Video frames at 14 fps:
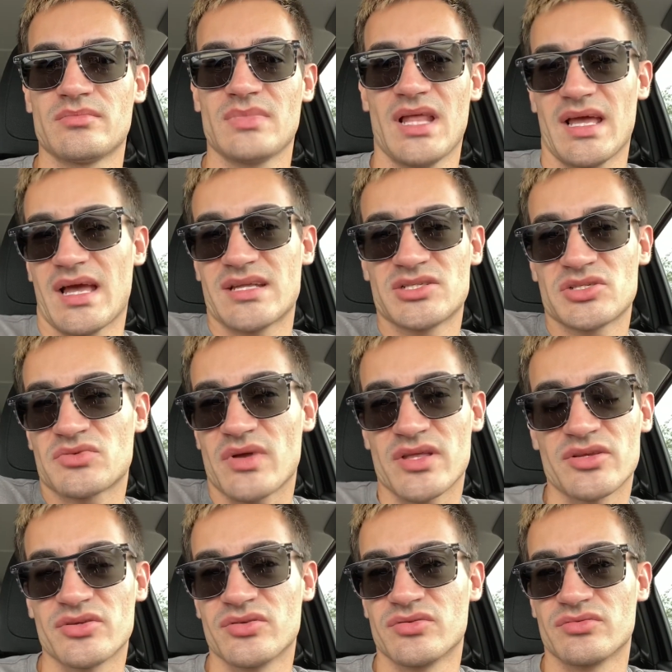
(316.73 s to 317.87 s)
Like, I'd just
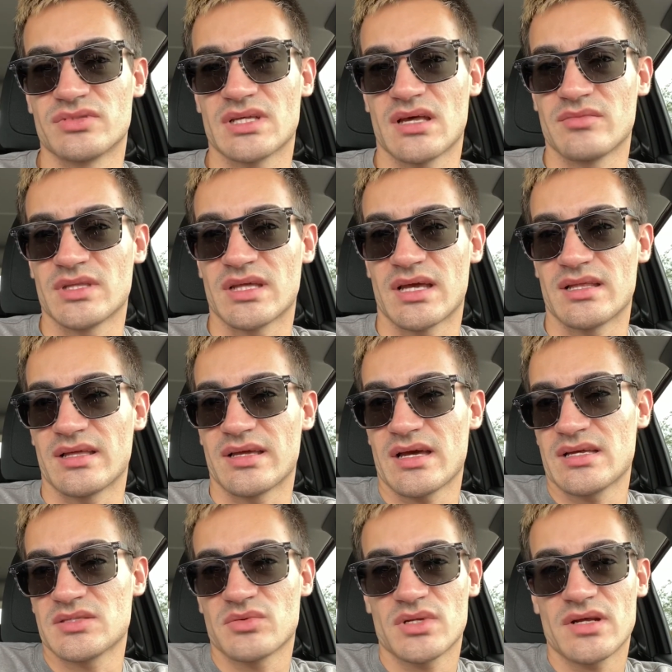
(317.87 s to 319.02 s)
rather you tell me that I like
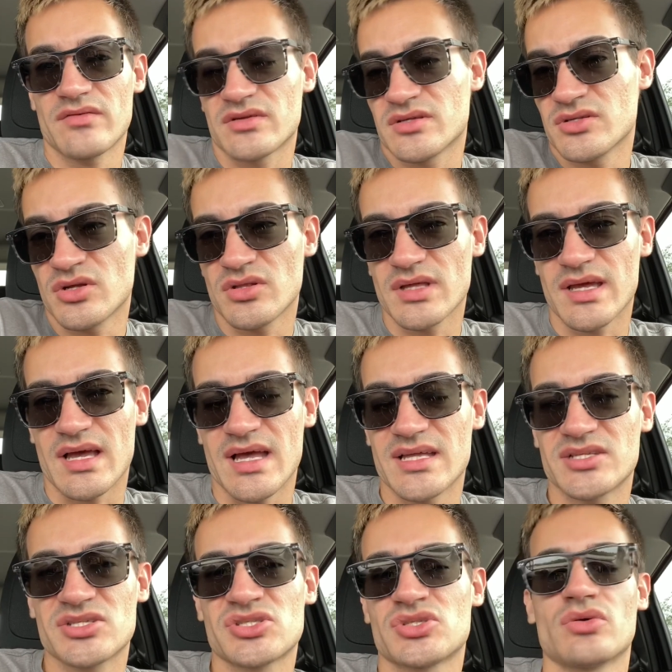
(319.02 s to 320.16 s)
guys, whatever. You know, like, I
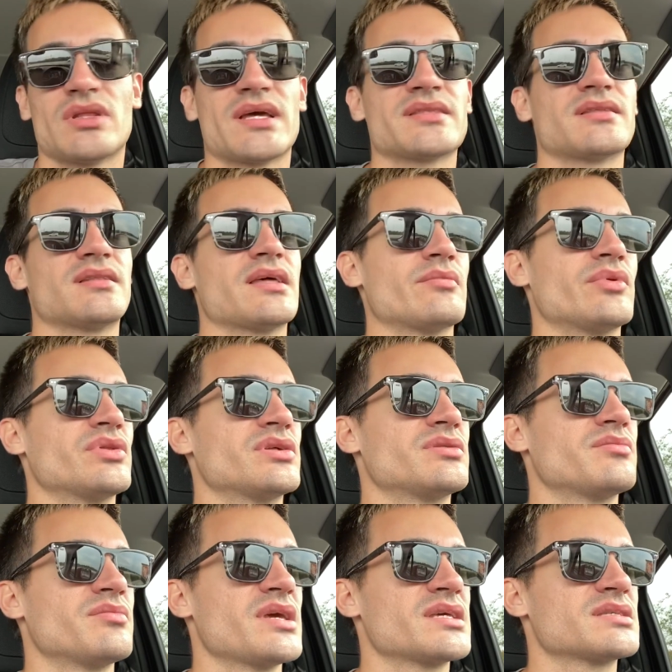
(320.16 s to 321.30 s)
just don't like the label. It
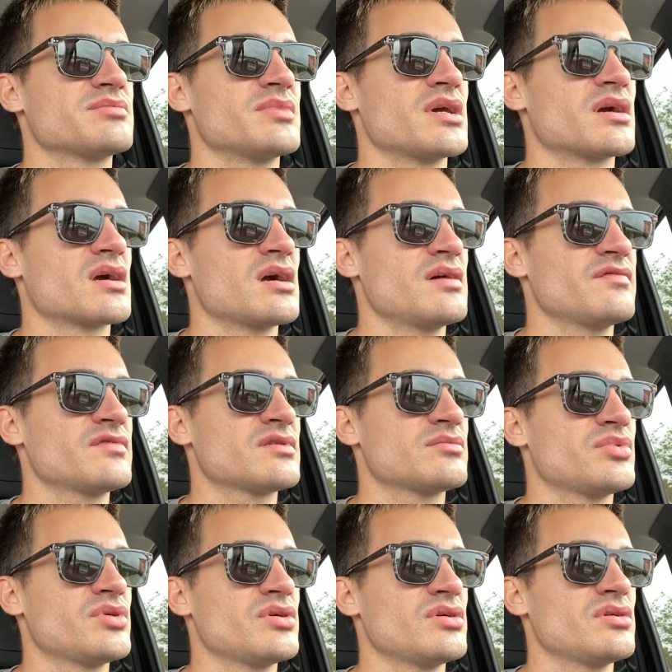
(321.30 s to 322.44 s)
makes me
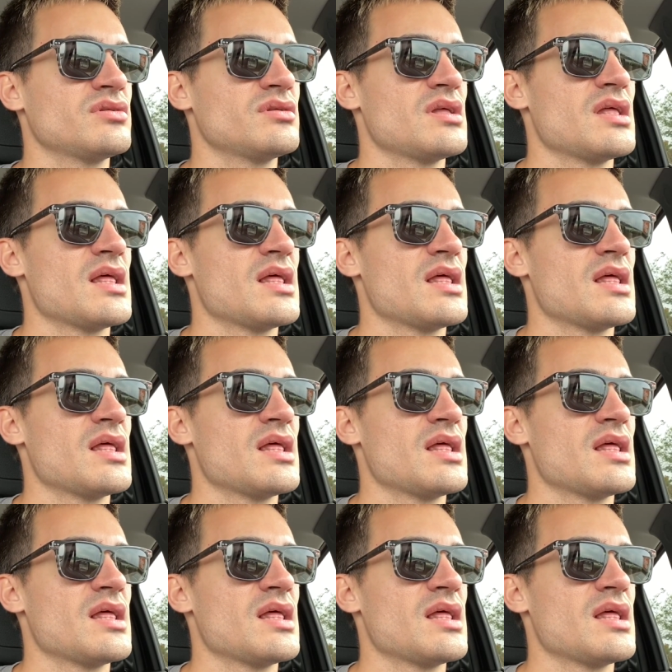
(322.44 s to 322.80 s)
uncomfortable.